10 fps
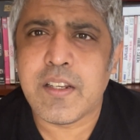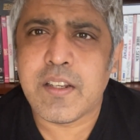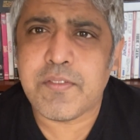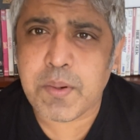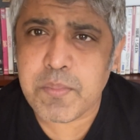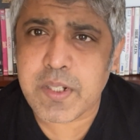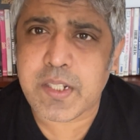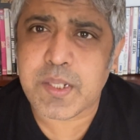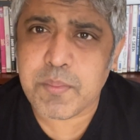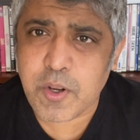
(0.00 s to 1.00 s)
fumbled
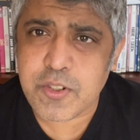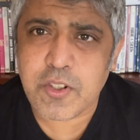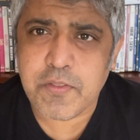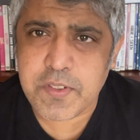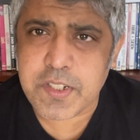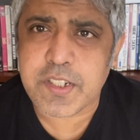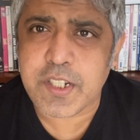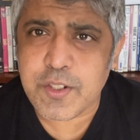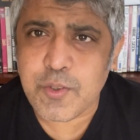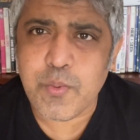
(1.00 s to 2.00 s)
at the box office,
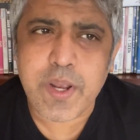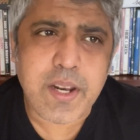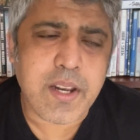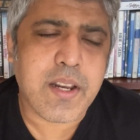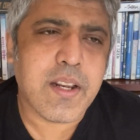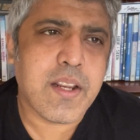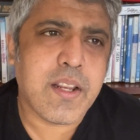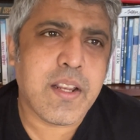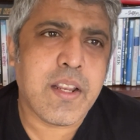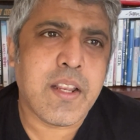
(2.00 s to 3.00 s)
didn't do well.
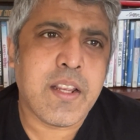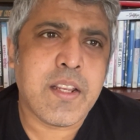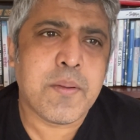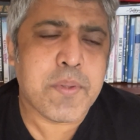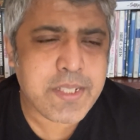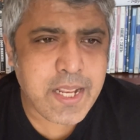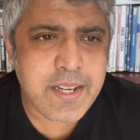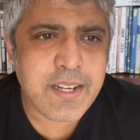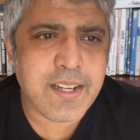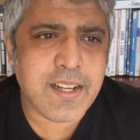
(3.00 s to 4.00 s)
But
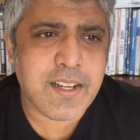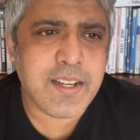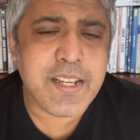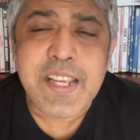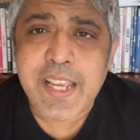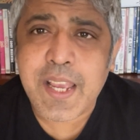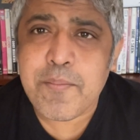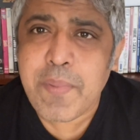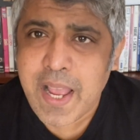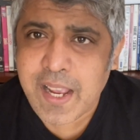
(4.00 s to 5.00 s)
then he came
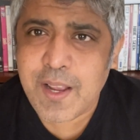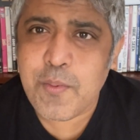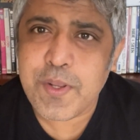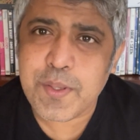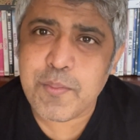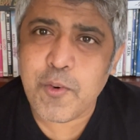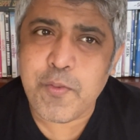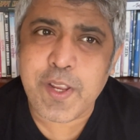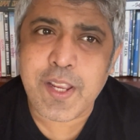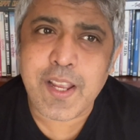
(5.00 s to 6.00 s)
back with a
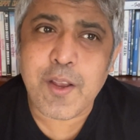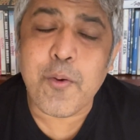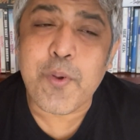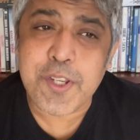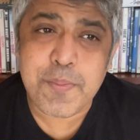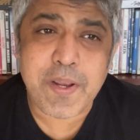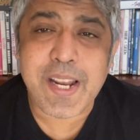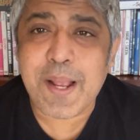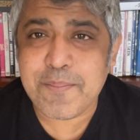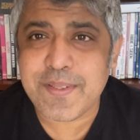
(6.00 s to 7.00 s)
movie which
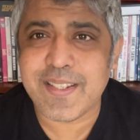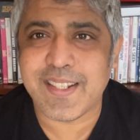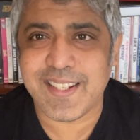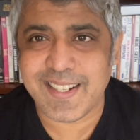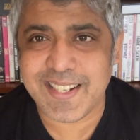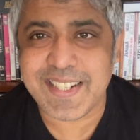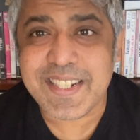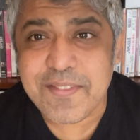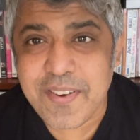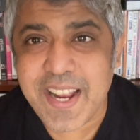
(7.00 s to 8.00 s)
perhaps
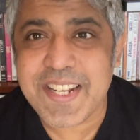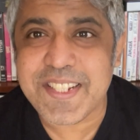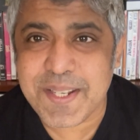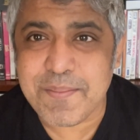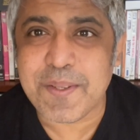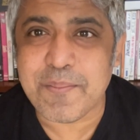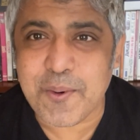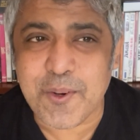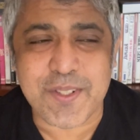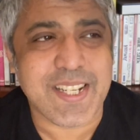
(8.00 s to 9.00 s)
defines him the
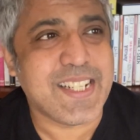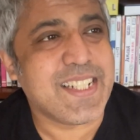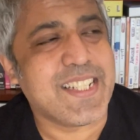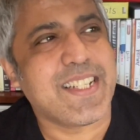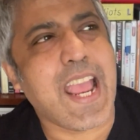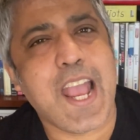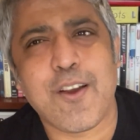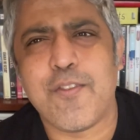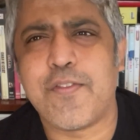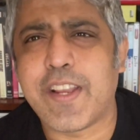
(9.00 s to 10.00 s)
most, and the stag
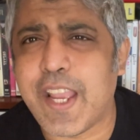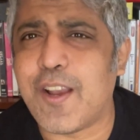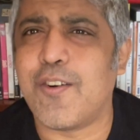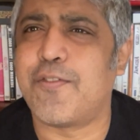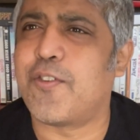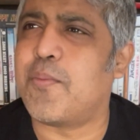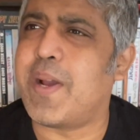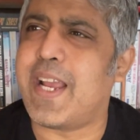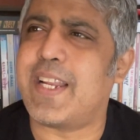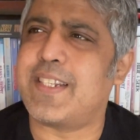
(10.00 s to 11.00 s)
of king of
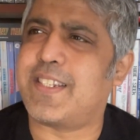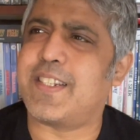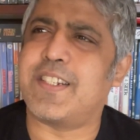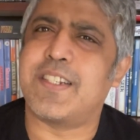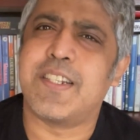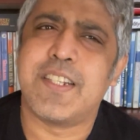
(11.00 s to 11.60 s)
romance and